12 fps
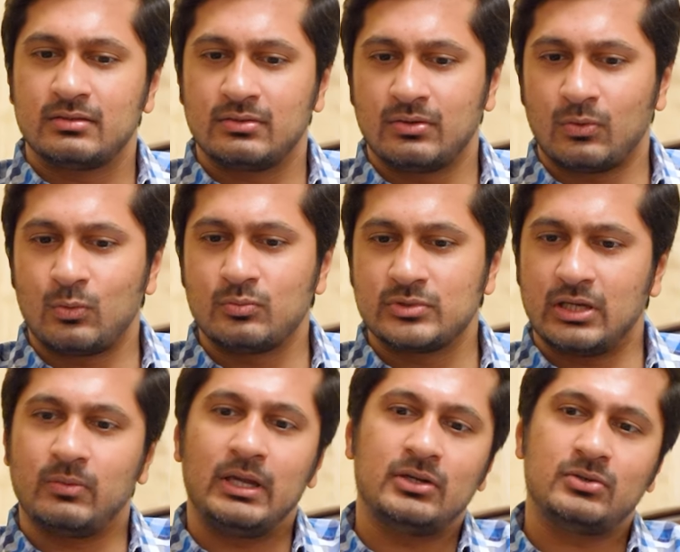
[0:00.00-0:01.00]
the rooms
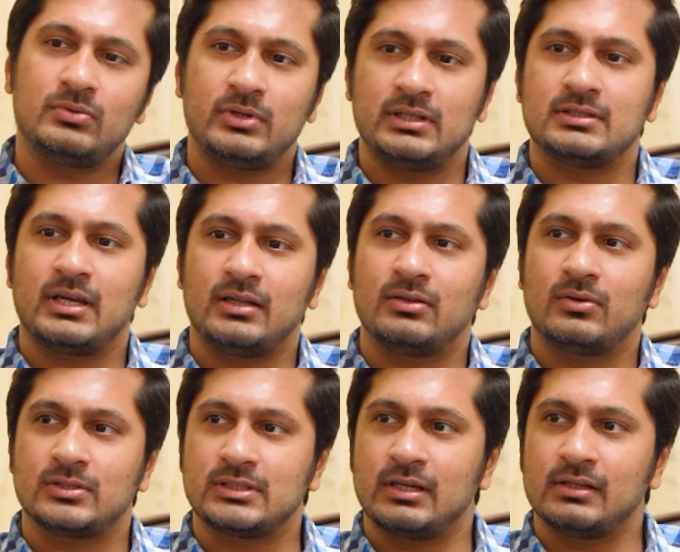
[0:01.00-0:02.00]
I went to inside the
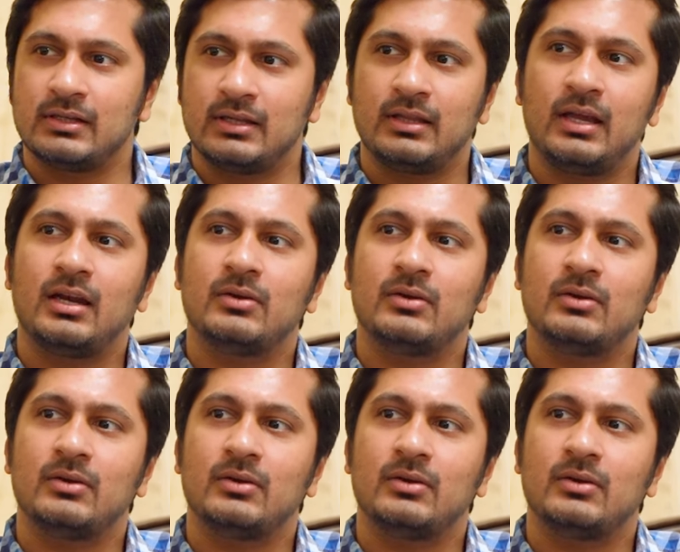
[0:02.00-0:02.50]
hostel and then